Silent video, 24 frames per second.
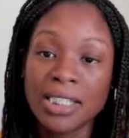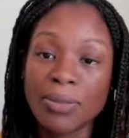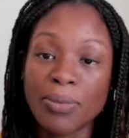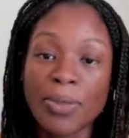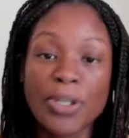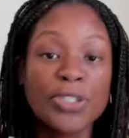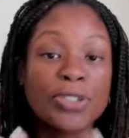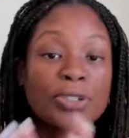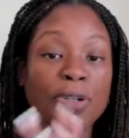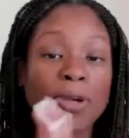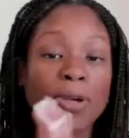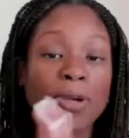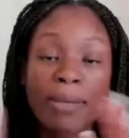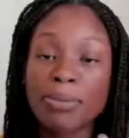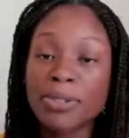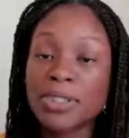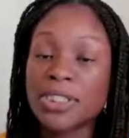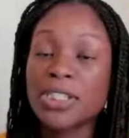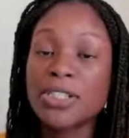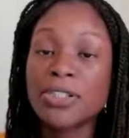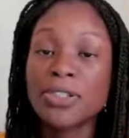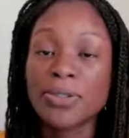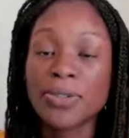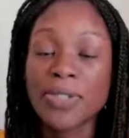When you're able
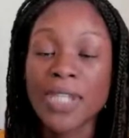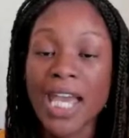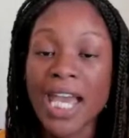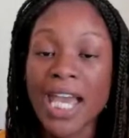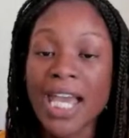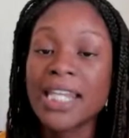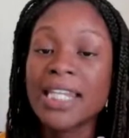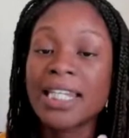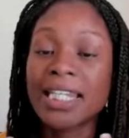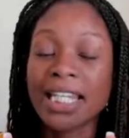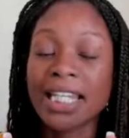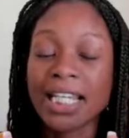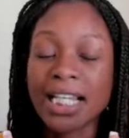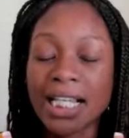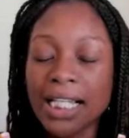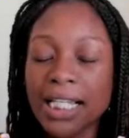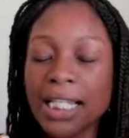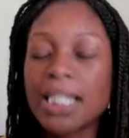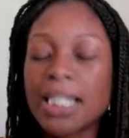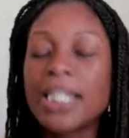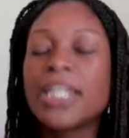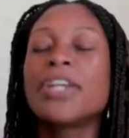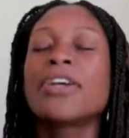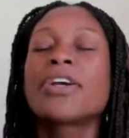to do that in a
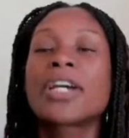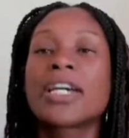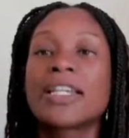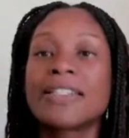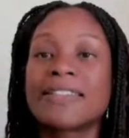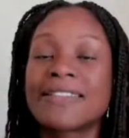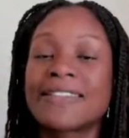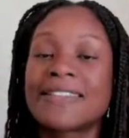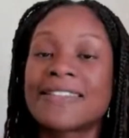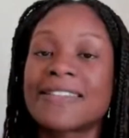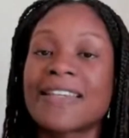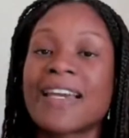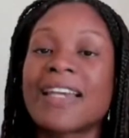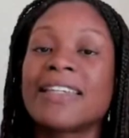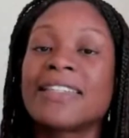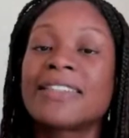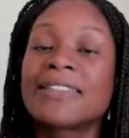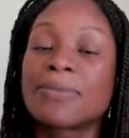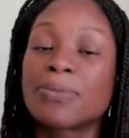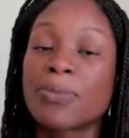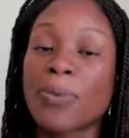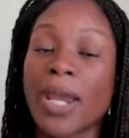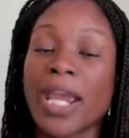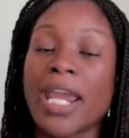clear,
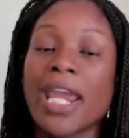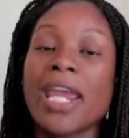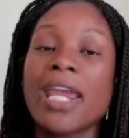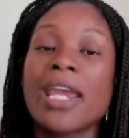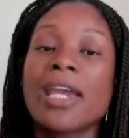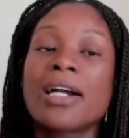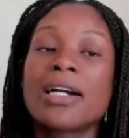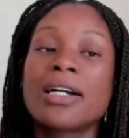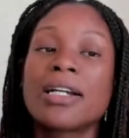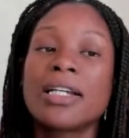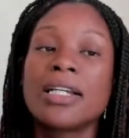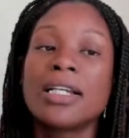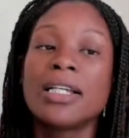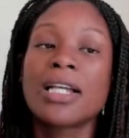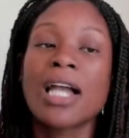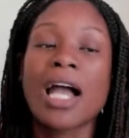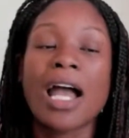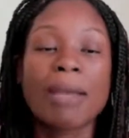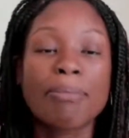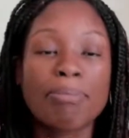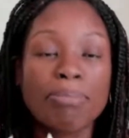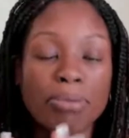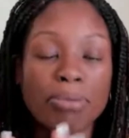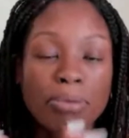concise way,
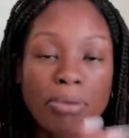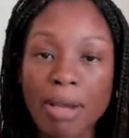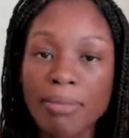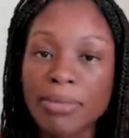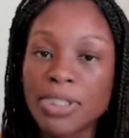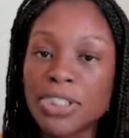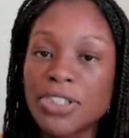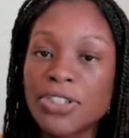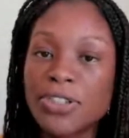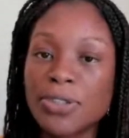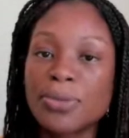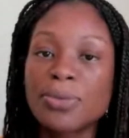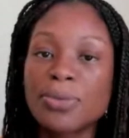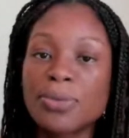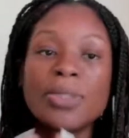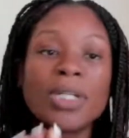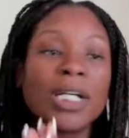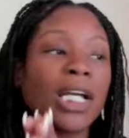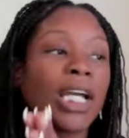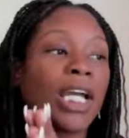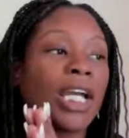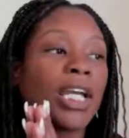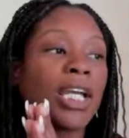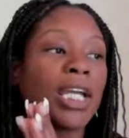I promise you
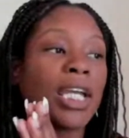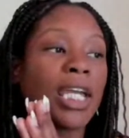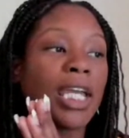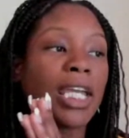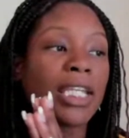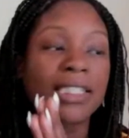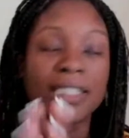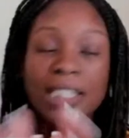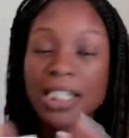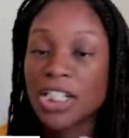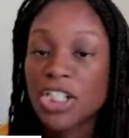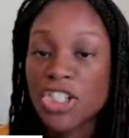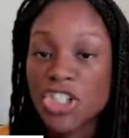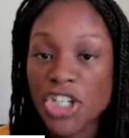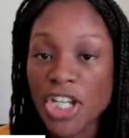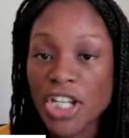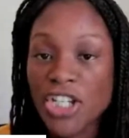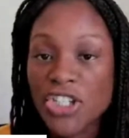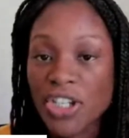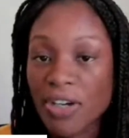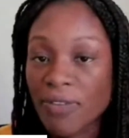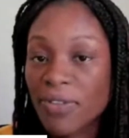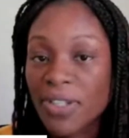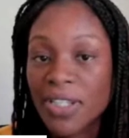it's going to
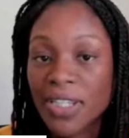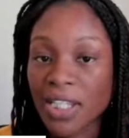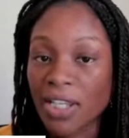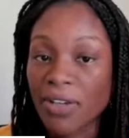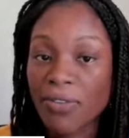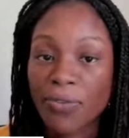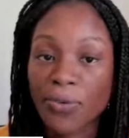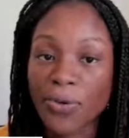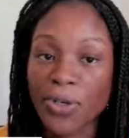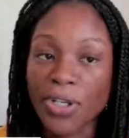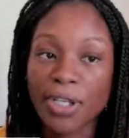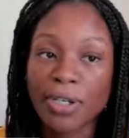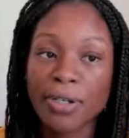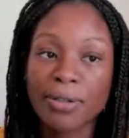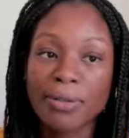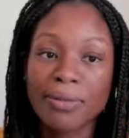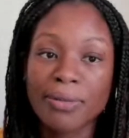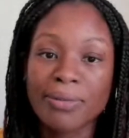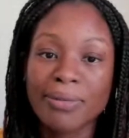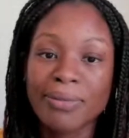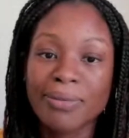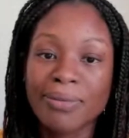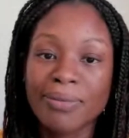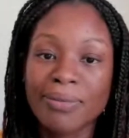change everything for
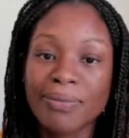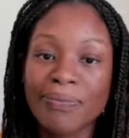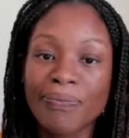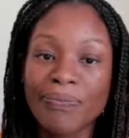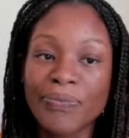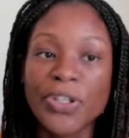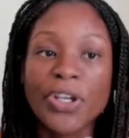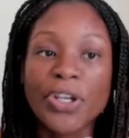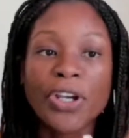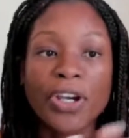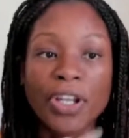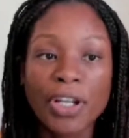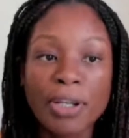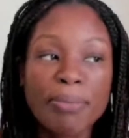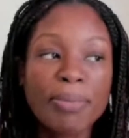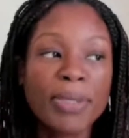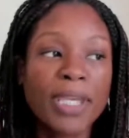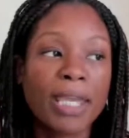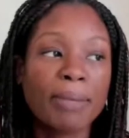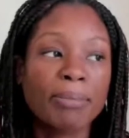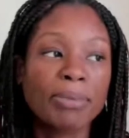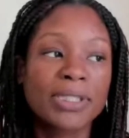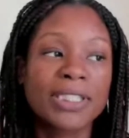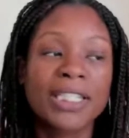you. You're going to
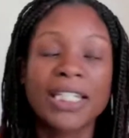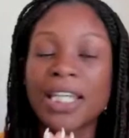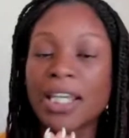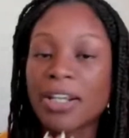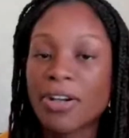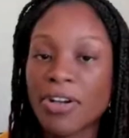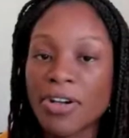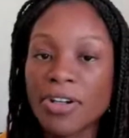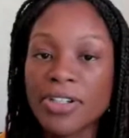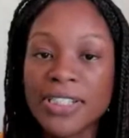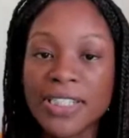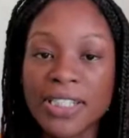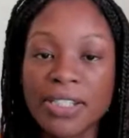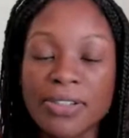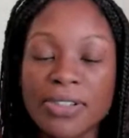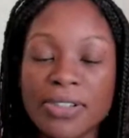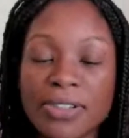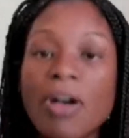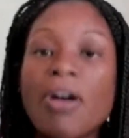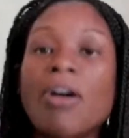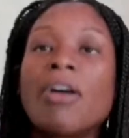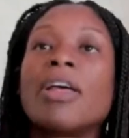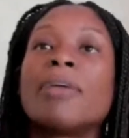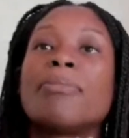be able to get on a sales
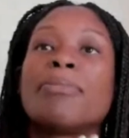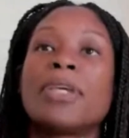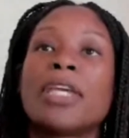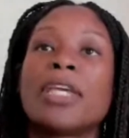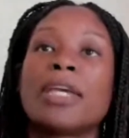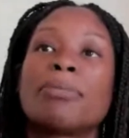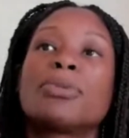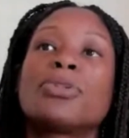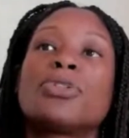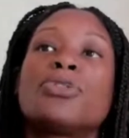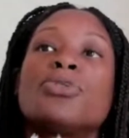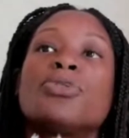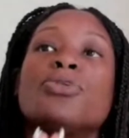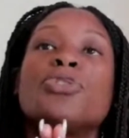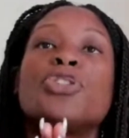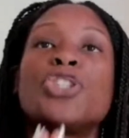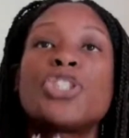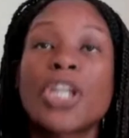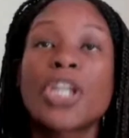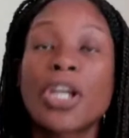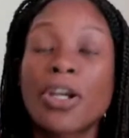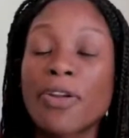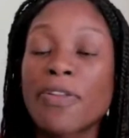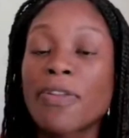call and be able to
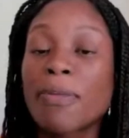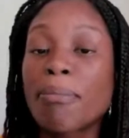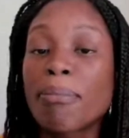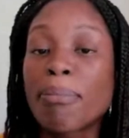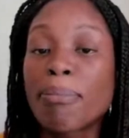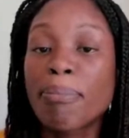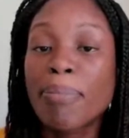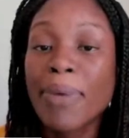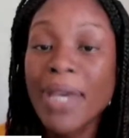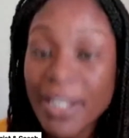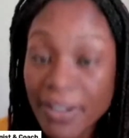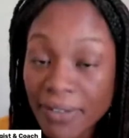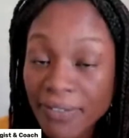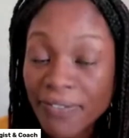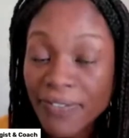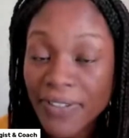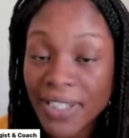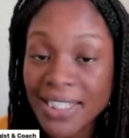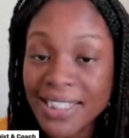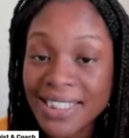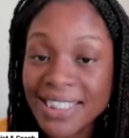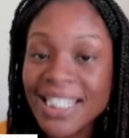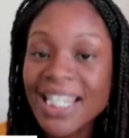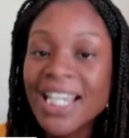share the
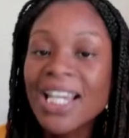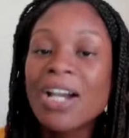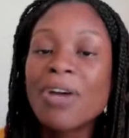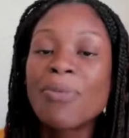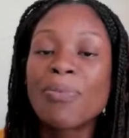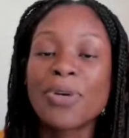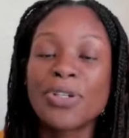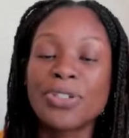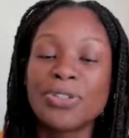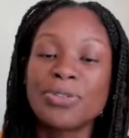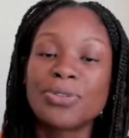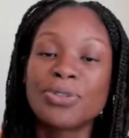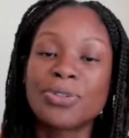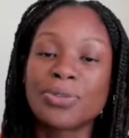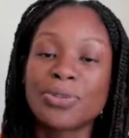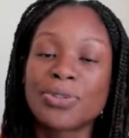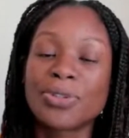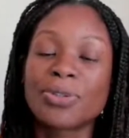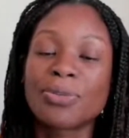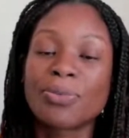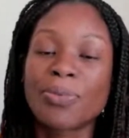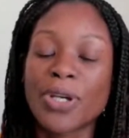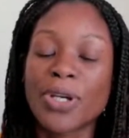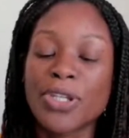benefits when
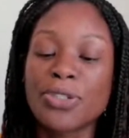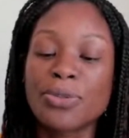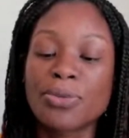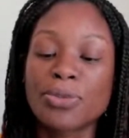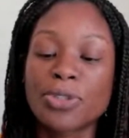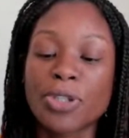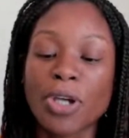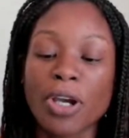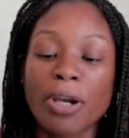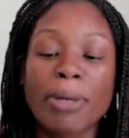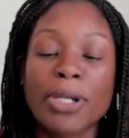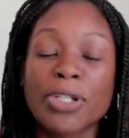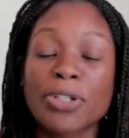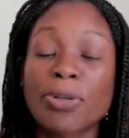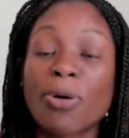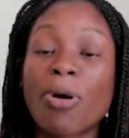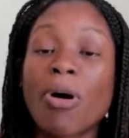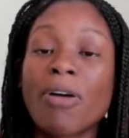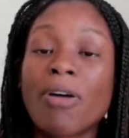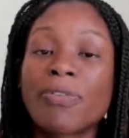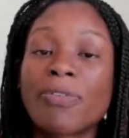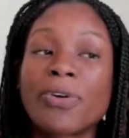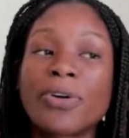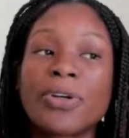you talk about your
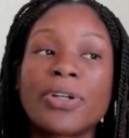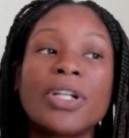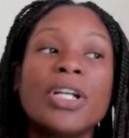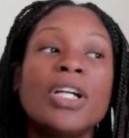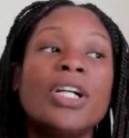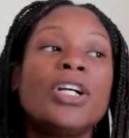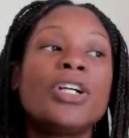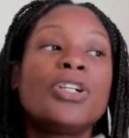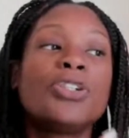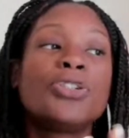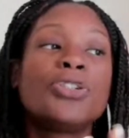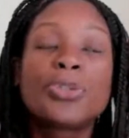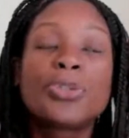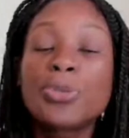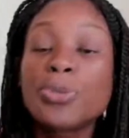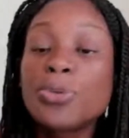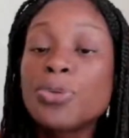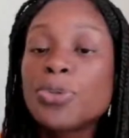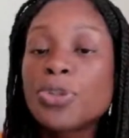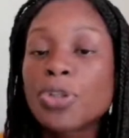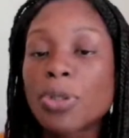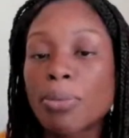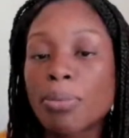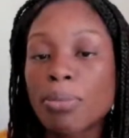offer
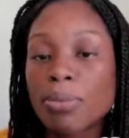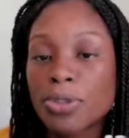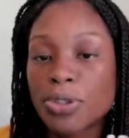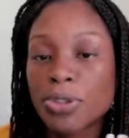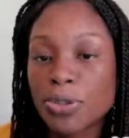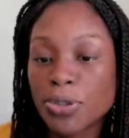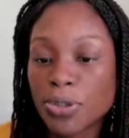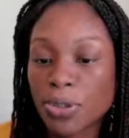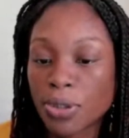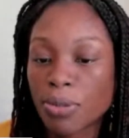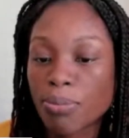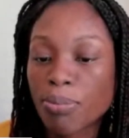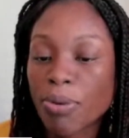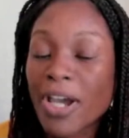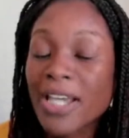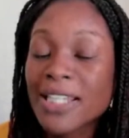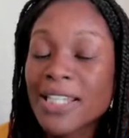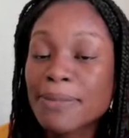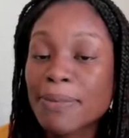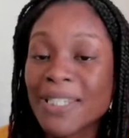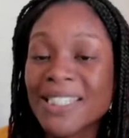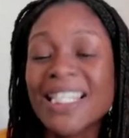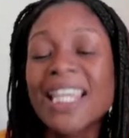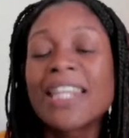to your
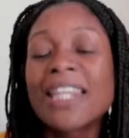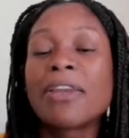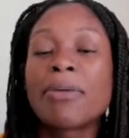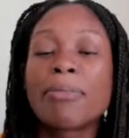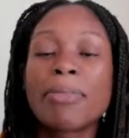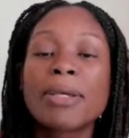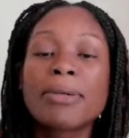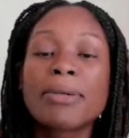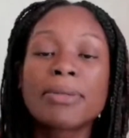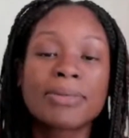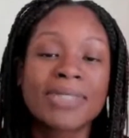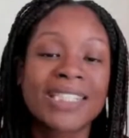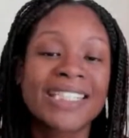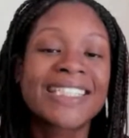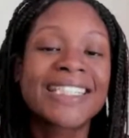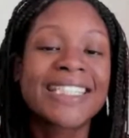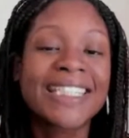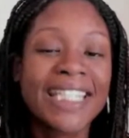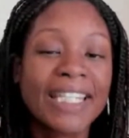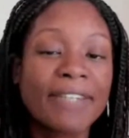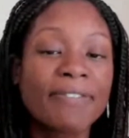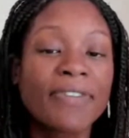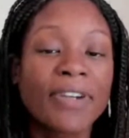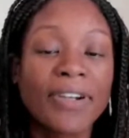prospects, and you'll be able to
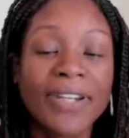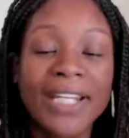see it